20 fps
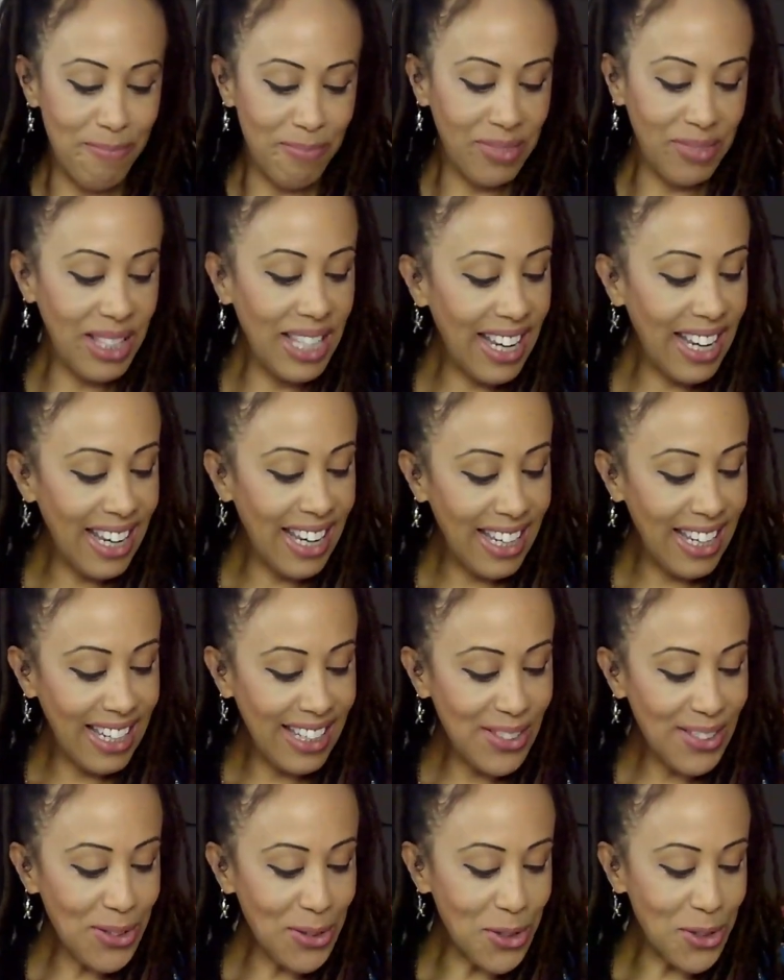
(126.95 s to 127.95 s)

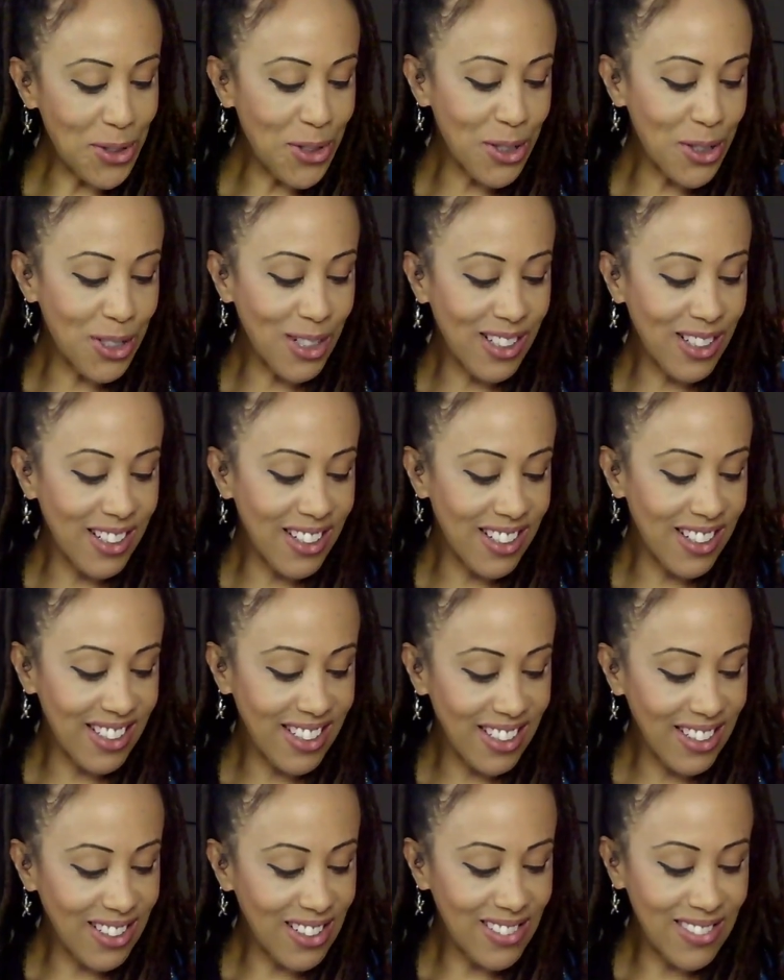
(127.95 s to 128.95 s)
late, or
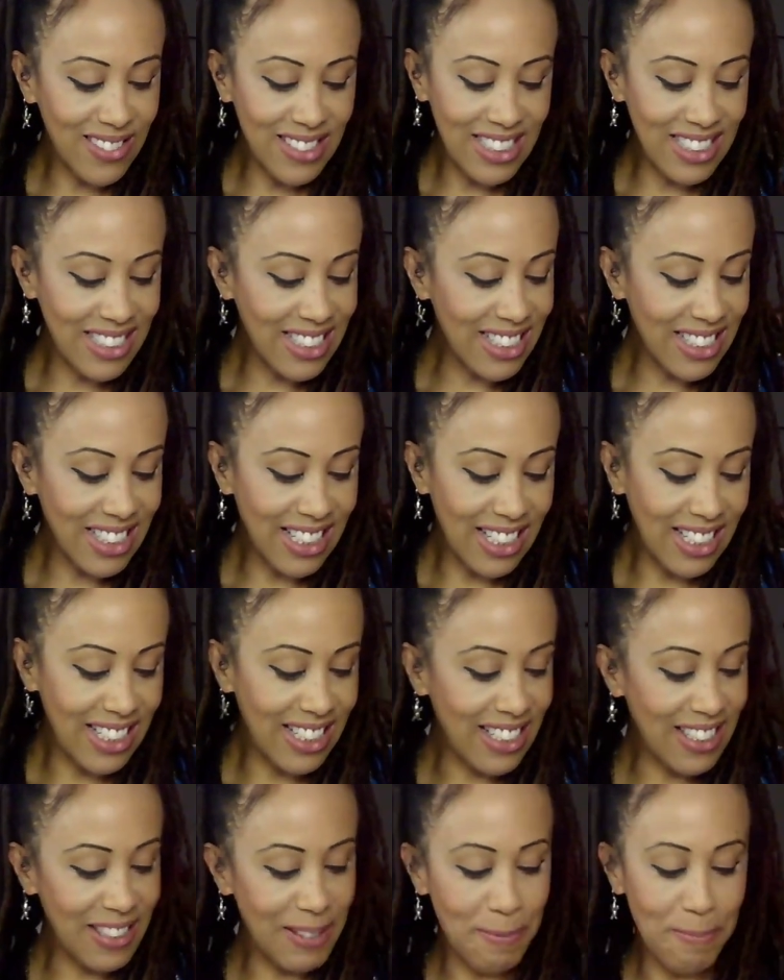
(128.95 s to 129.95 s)
they always
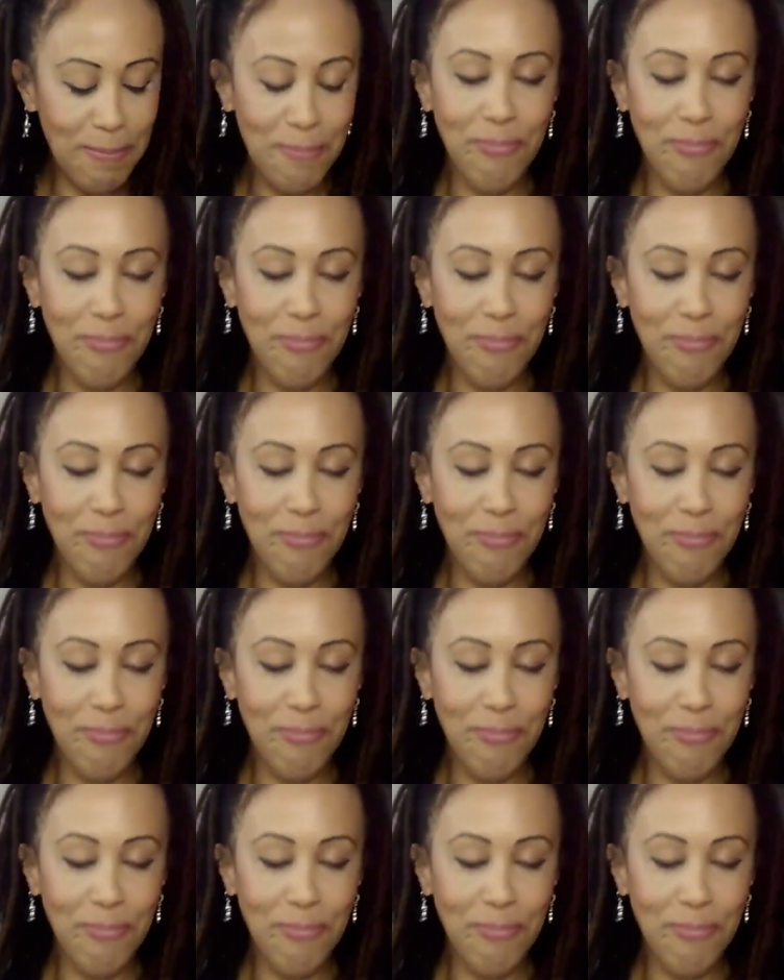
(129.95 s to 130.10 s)
like